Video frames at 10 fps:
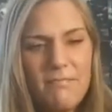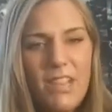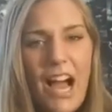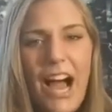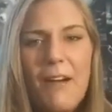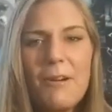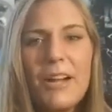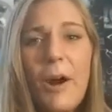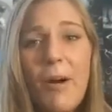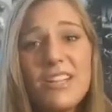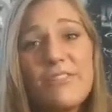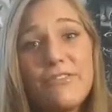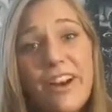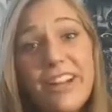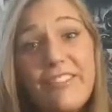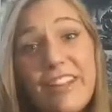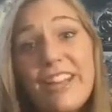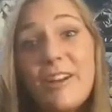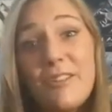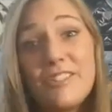I would go onto
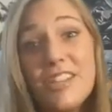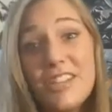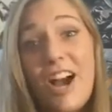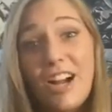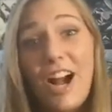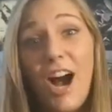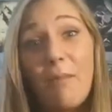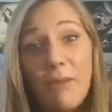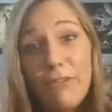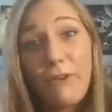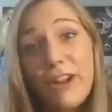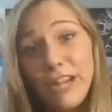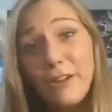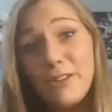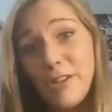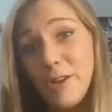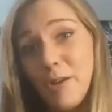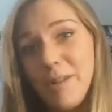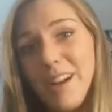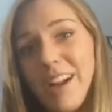funnyvideos.com before
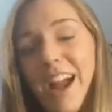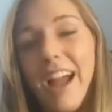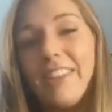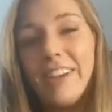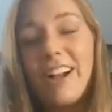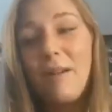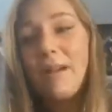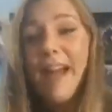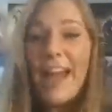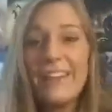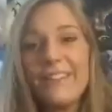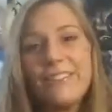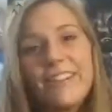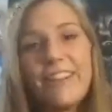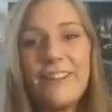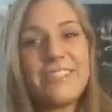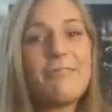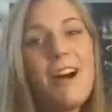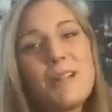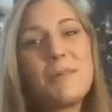YouTube and look up Halo videos and
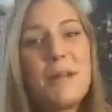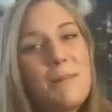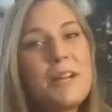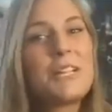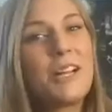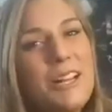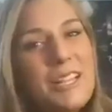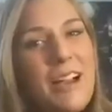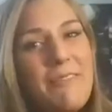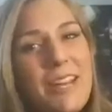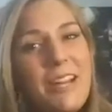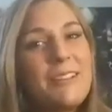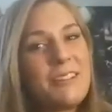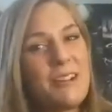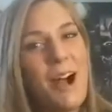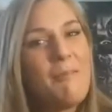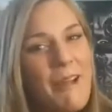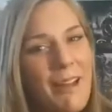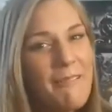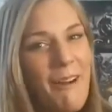watch Peanut Butter Jelly Time videos on
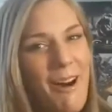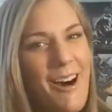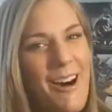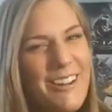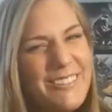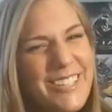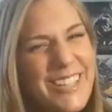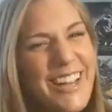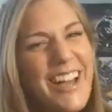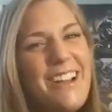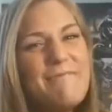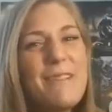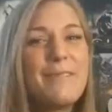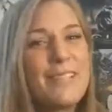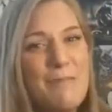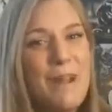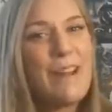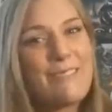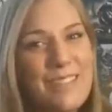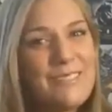Combat Evolved. People jumping
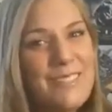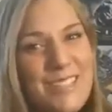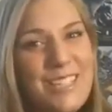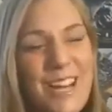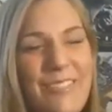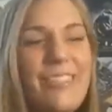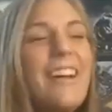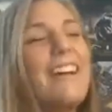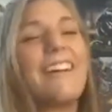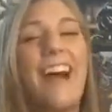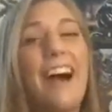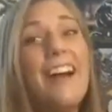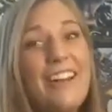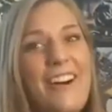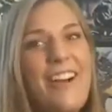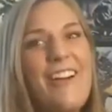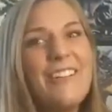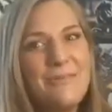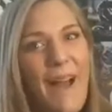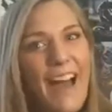off cliffs and stuff. Yeah, no, it
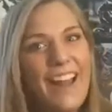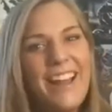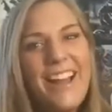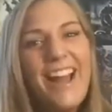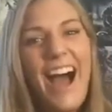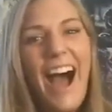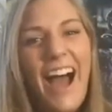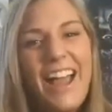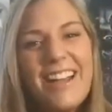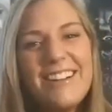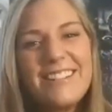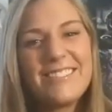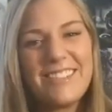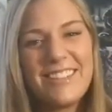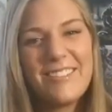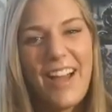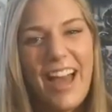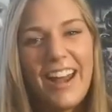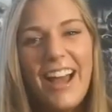was bad. It was really bad.